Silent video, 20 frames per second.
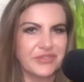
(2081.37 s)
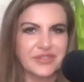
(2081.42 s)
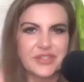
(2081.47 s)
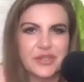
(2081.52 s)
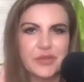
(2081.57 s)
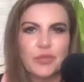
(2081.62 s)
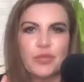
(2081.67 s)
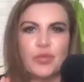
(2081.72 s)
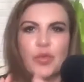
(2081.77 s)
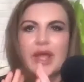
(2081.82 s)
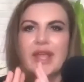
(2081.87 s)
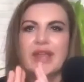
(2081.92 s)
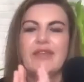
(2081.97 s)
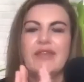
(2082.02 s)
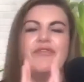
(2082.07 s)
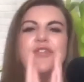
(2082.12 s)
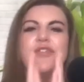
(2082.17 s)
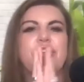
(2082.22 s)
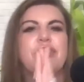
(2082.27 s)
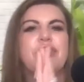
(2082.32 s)
So what,
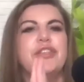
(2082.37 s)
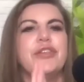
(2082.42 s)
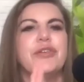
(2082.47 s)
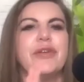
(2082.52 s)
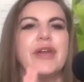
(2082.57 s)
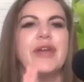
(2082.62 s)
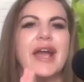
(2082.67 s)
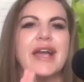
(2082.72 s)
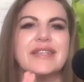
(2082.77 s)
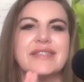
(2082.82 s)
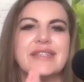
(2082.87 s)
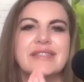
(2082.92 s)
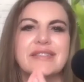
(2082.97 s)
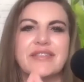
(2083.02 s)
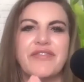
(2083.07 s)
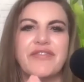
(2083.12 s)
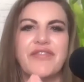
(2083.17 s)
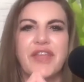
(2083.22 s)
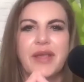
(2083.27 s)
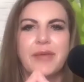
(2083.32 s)
for you guys as
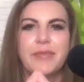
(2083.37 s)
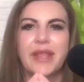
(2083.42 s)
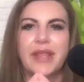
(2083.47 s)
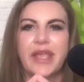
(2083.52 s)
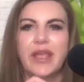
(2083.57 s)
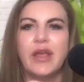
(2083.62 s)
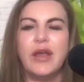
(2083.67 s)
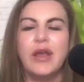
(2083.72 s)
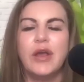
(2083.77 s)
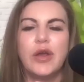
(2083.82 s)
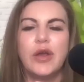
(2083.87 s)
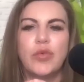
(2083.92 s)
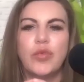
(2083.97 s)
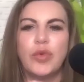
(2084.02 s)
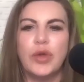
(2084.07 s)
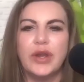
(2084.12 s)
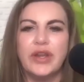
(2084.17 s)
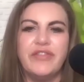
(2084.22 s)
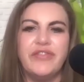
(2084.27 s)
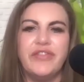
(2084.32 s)
a family,
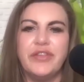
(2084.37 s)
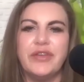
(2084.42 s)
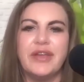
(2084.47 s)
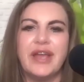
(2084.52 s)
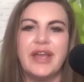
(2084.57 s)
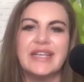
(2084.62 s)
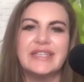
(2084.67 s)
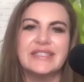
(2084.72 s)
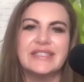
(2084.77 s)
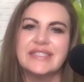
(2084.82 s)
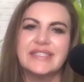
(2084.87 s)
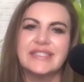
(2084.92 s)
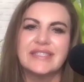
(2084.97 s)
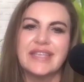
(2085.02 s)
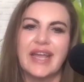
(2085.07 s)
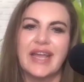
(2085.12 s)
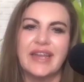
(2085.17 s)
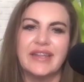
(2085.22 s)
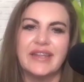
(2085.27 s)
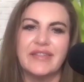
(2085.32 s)
what have you guys
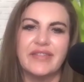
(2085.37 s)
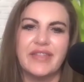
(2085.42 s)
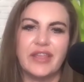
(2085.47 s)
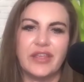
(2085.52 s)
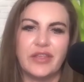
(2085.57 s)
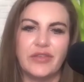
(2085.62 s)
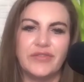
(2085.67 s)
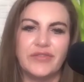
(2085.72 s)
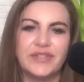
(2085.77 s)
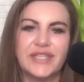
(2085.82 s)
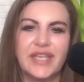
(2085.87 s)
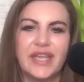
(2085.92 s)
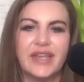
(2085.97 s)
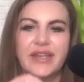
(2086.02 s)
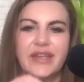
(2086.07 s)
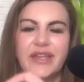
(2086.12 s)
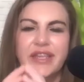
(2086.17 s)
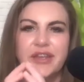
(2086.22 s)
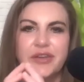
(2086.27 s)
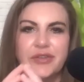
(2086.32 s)
decided that you've
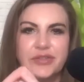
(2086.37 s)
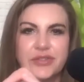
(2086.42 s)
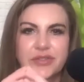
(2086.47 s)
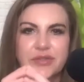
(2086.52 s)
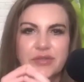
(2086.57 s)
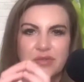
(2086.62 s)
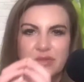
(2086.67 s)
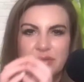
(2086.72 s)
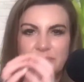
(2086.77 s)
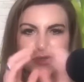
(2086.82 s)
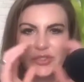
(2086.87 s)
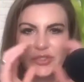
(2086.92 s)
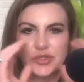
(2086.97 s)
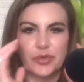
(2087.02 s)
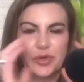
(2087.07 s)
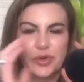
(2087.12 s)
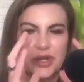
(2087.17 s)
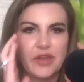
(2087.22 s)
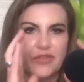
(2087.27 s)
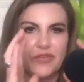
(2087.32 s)
said, here's the
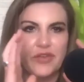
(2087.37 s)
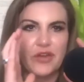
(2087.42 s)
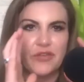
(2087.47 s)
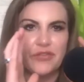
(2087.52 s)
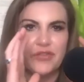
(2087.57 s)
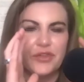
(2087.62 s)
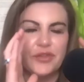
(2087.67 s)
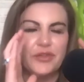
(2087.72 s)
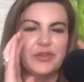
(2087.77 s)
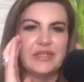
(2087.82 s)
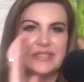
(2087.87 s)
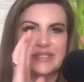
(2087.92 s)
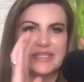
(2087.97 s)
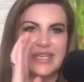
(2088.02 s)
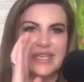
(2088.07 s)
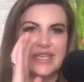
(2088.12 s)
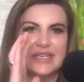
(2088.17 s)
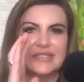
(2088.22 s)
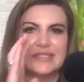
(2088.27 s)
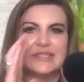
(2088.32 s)
majority of our food is
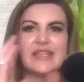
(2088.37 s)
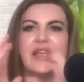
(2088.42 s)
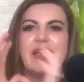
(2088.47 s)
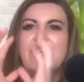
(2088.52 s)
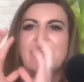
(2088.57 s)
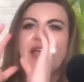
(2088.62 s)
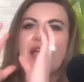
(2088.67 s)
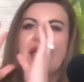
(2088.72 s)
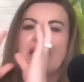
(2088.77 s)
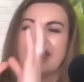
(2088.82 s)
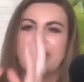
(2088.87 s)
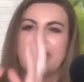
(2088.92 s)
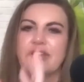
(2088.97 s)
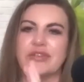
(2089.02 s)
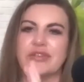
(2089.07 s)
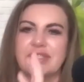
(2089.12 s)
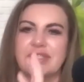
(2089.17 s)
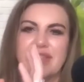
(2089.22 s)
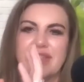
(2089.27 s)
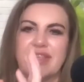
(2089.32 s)
this, and
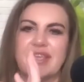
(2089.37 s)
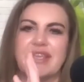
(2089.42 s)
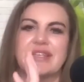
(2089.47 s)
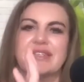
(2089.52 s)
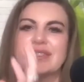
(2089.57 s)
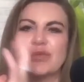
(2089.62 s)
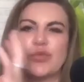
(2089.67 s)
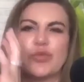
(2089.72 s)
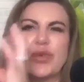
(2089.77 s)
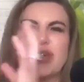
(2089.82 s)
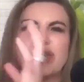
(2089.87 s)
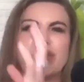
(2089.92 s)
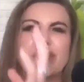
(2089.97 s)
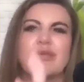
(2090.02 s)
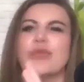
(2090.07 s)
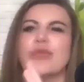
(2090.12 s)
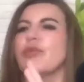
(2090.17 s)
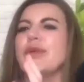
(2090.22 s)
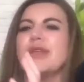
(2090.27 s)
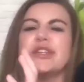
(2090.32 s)
here's the things
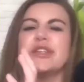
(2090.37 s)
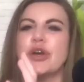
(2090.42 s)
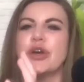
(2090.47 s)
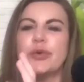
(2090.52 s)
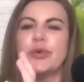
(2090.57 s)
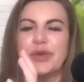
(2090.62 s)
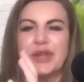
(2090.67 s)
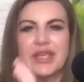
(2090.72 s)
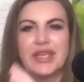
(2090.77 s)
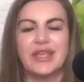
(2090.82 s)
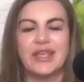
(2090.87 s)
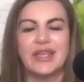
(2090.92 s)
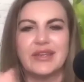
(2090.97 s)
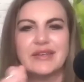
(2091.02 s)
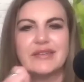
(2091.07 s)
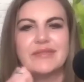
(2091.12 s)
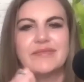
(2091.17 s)
we're, we don't eat?